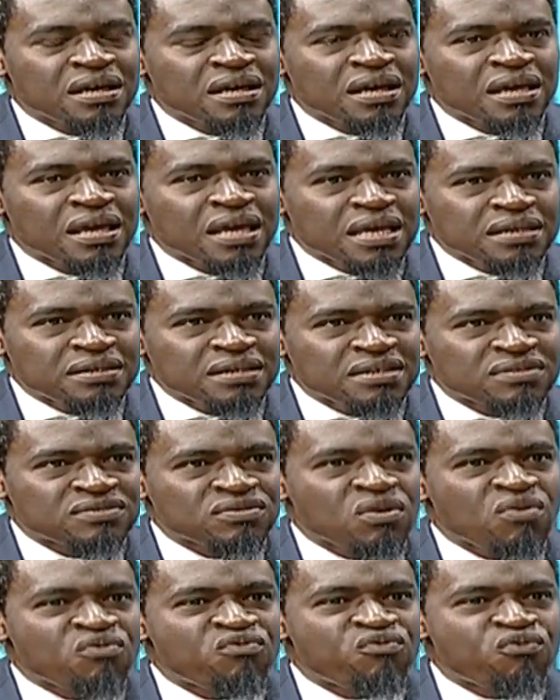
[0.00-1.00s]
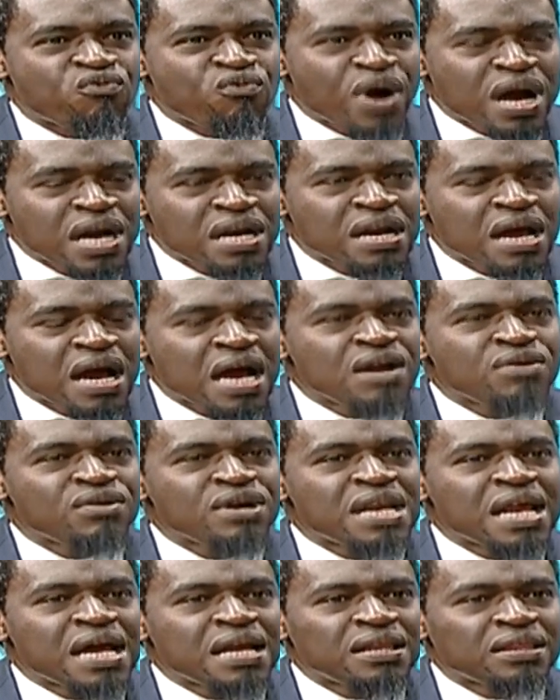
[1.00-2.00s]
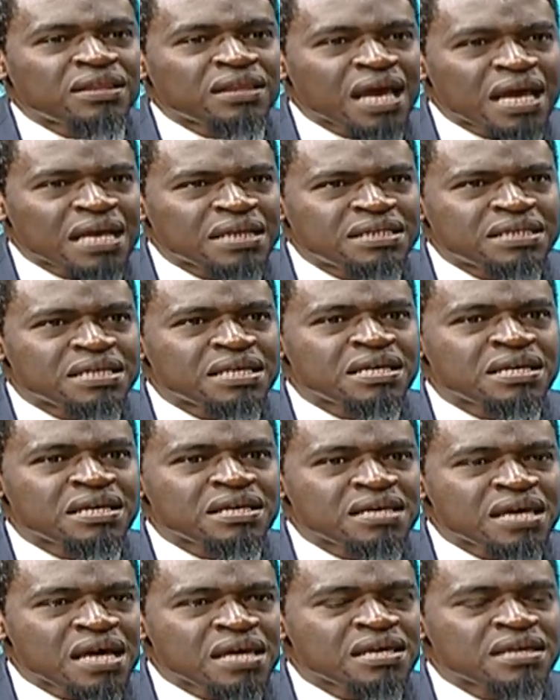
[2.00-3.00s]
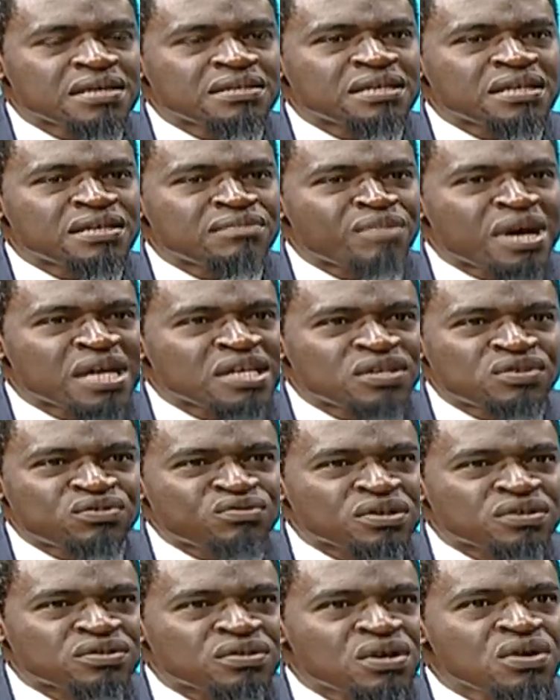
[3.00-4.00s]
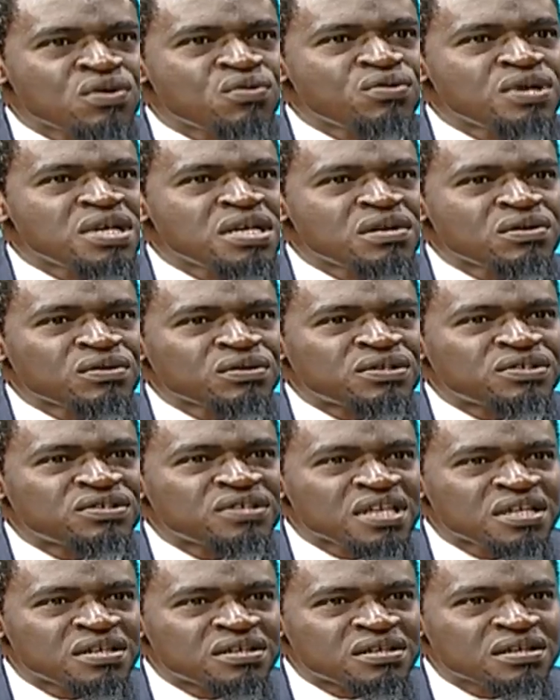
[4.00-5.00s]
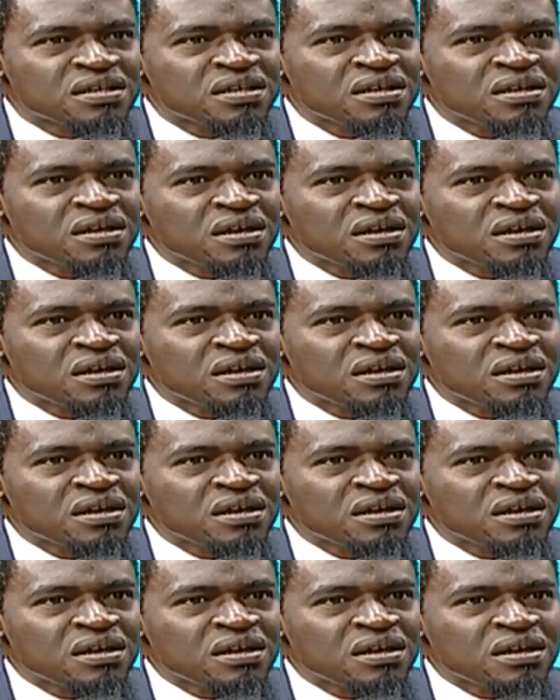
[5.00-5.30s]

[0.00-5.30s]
cases of 130 judges and magistrates who did not sit.